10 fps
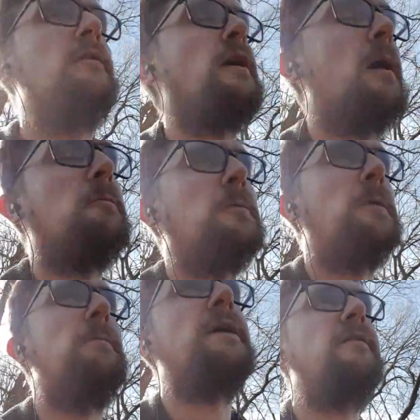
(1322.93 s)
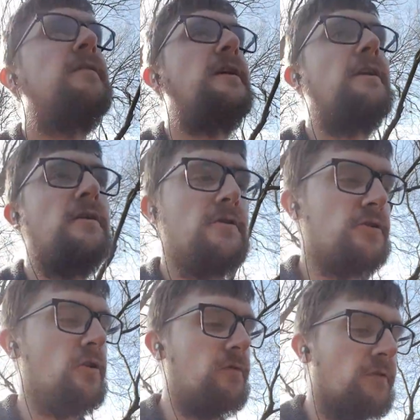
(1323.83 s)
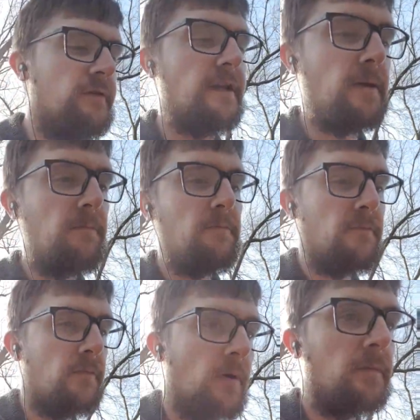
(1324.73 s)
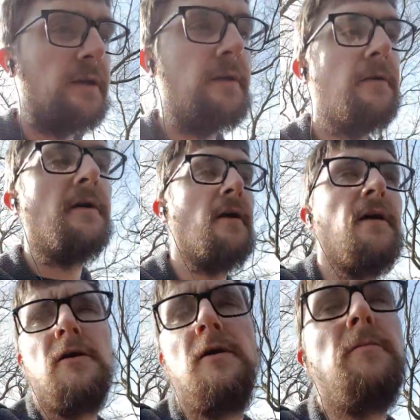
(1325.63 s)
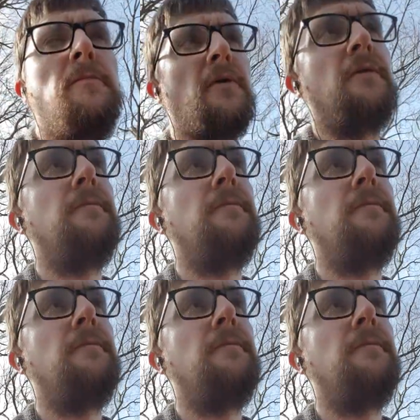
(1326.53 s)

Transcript: I'm going to be mixing genres here probably, but